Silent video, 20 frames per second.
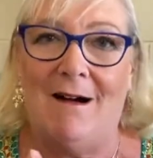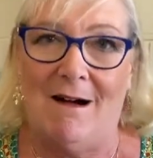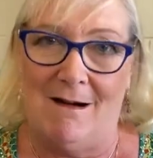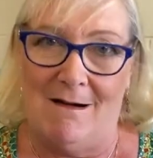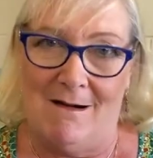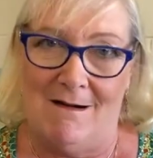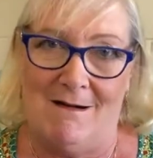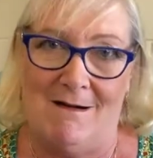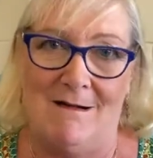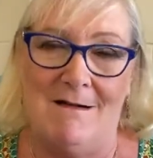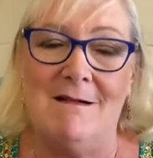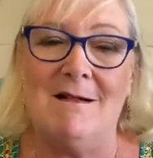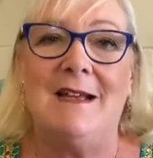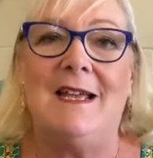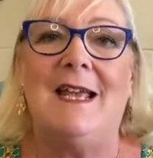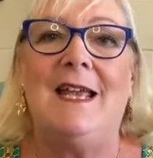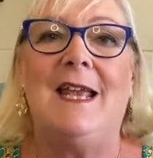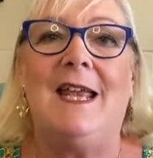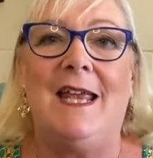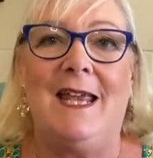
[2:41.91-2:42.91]
are
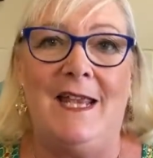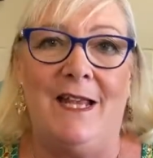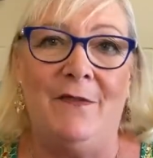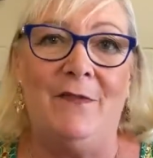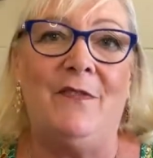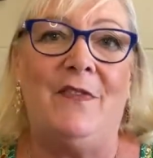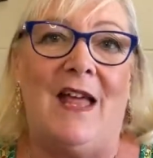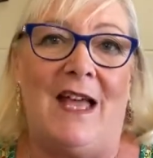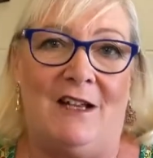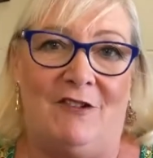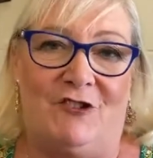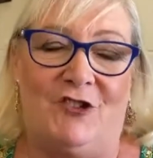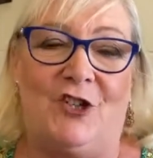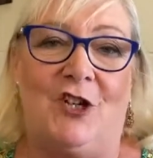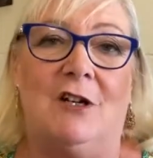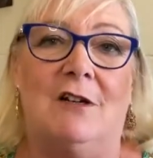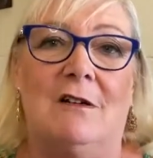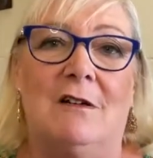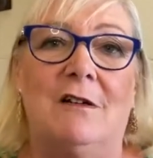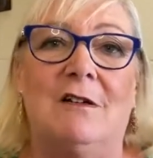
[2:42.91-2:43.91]
in that
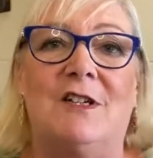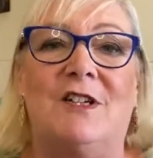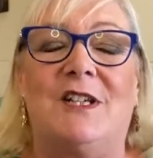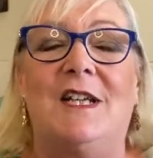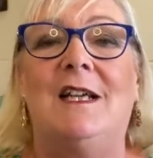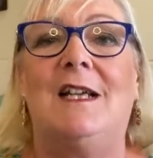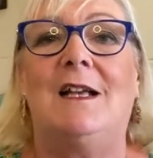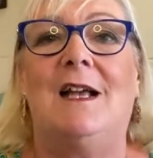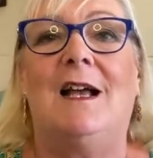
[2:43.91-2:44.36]
chart,